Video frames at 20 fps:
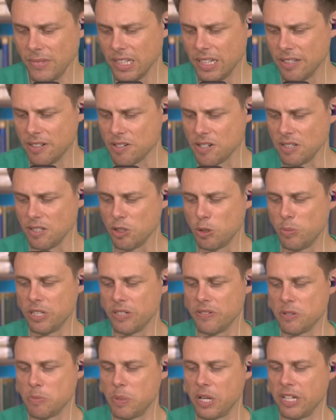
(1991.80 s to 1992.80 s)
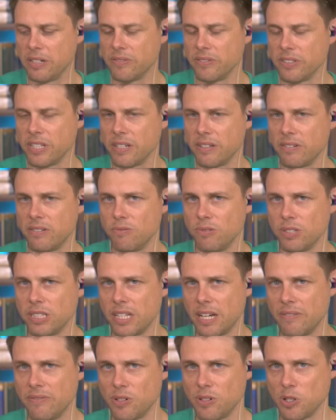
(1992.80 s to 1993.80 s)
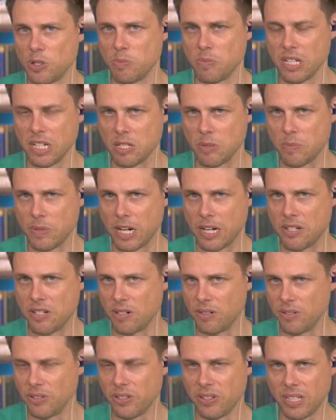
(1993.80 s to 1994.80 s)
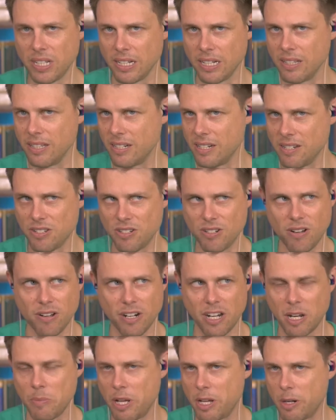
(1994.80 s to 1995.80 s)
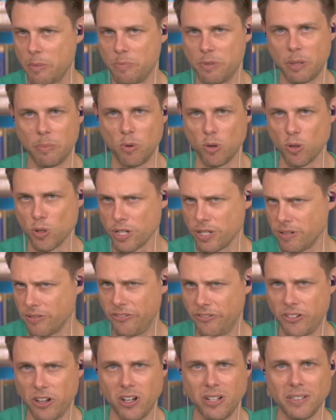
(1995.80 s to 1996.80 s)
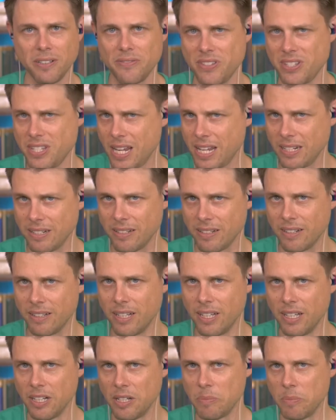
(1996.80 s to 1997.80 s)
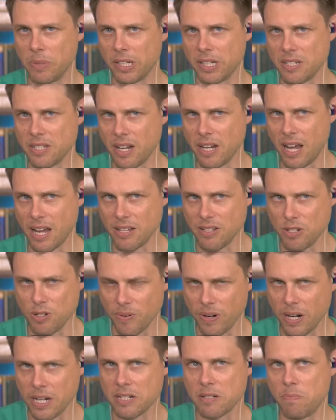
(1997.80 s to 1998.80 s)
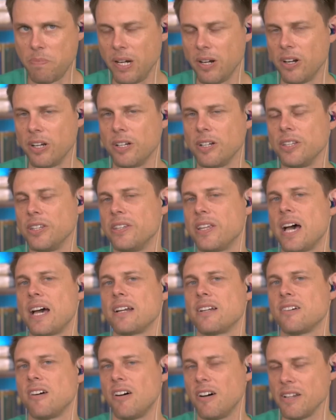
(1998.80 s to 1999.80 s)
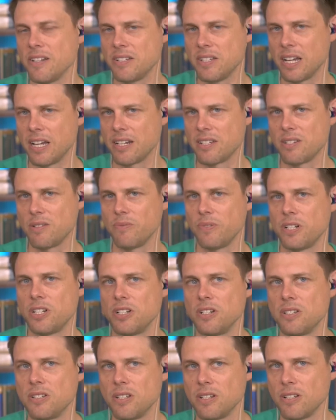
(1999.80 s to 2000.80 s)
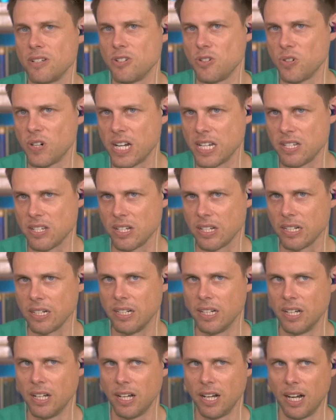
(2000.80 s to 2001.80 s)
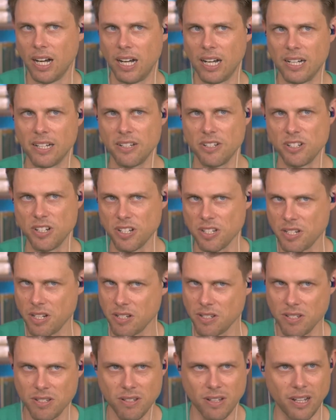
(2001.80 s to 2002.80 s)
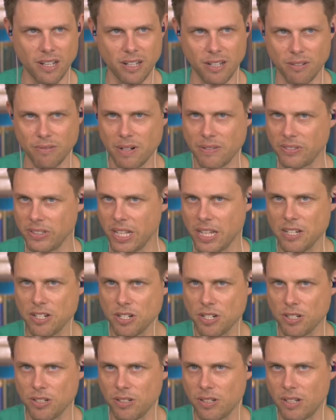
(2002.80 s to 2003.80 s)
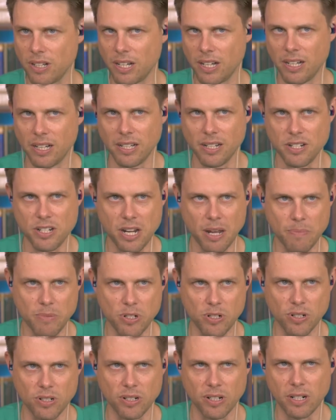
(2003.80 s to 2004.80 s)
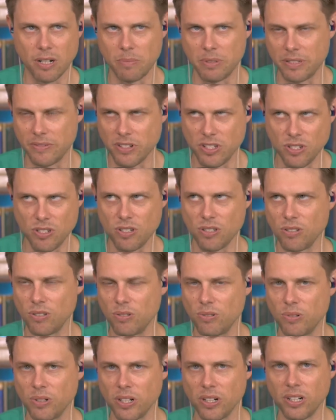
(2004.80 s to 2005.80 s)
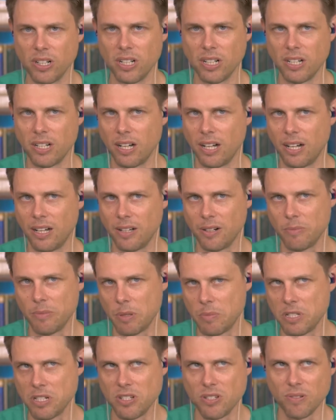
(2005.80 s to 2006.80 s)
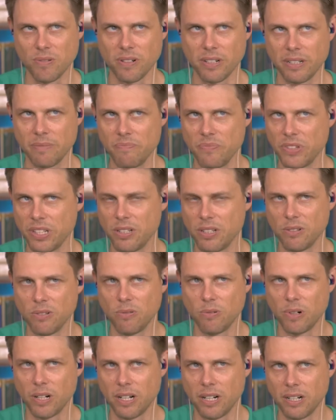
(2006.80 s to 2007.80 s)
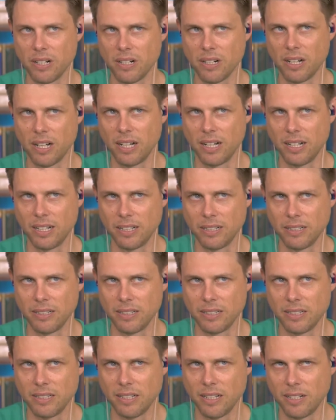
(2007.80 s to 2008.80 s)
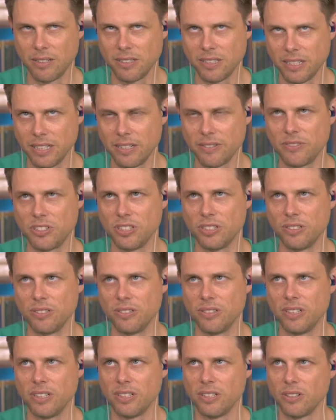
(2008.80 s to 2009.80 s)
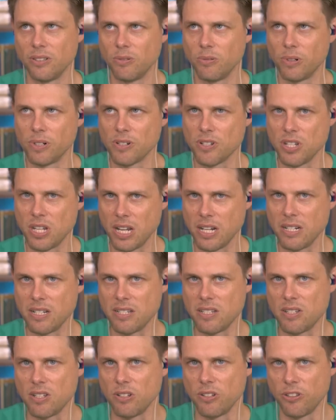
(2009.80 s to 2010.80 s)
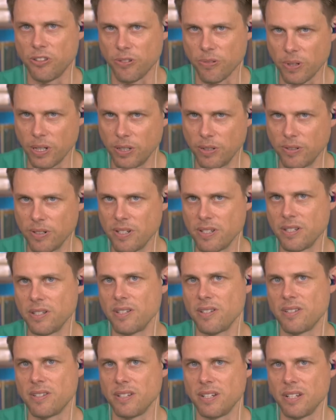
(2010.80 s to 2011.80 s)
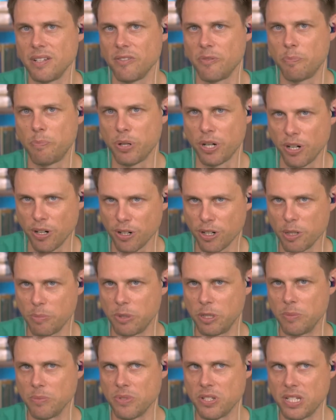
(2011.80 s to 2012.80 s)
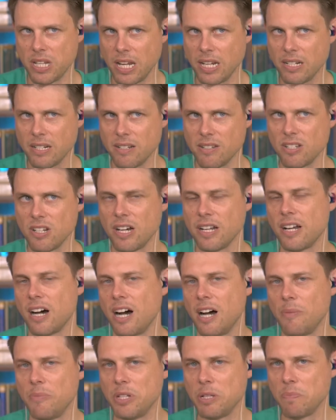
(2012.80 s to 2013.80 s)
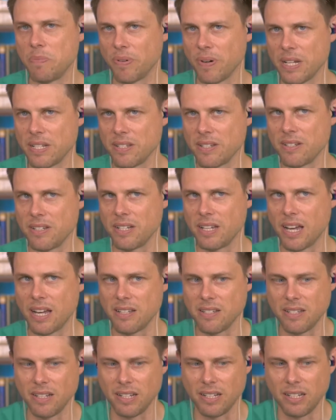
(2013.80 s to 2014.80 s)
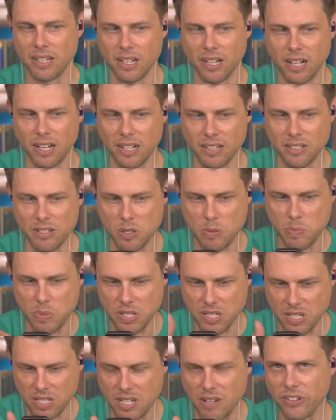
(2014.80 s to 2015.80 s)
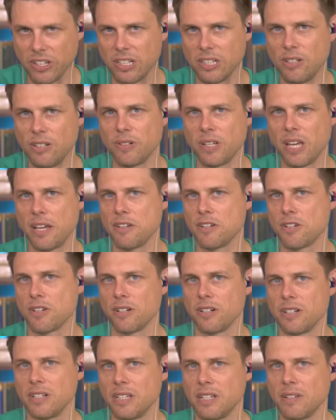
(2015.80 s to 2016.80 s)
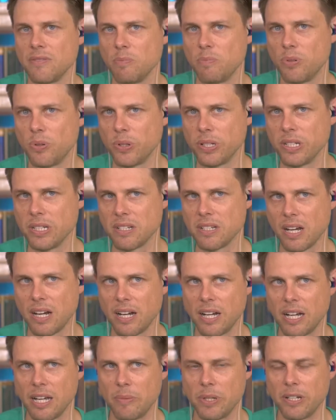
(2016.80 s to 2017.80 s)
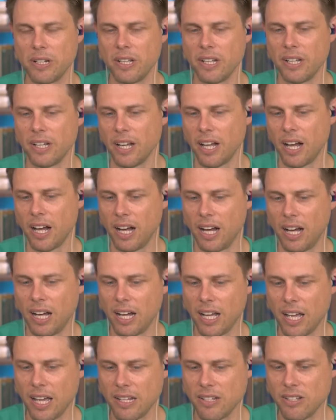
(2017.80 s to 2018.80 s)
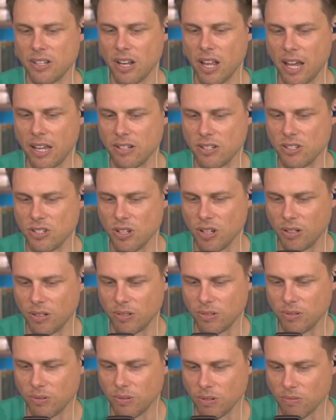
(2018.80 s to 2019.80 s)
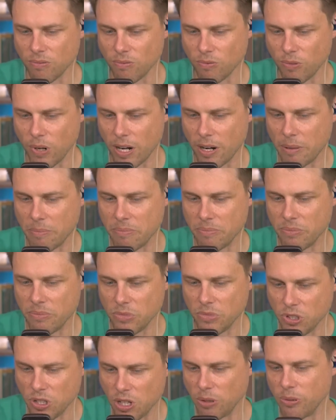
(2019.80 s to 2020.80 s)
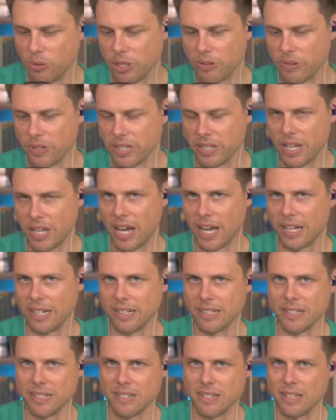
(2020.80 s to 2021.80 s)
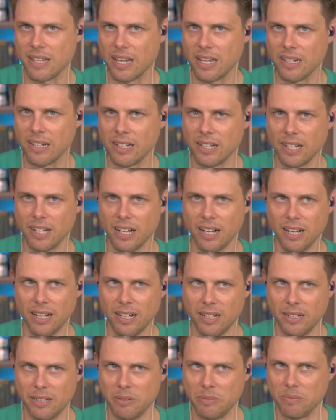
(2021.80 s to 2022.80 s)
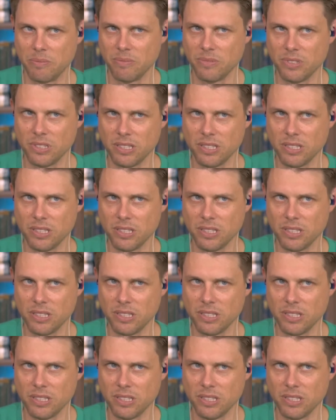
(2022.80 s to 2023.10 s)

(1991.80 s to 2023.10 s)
and there's a little bit of debate over that what that verse means but i don't think that he's talking about a primordial fall of satan because it has direct bearing on that context in which he's addressing uh, just as uh, revelation uh, chapter i believe it's two where uh, or maybe it's three where uh, no it's the end of two where Satan's throne is in the city of Pergamum. Satan is not omnipresent; he has a, a specific location at a given point in time, and uh, and and so where I'm going with that is that. Um,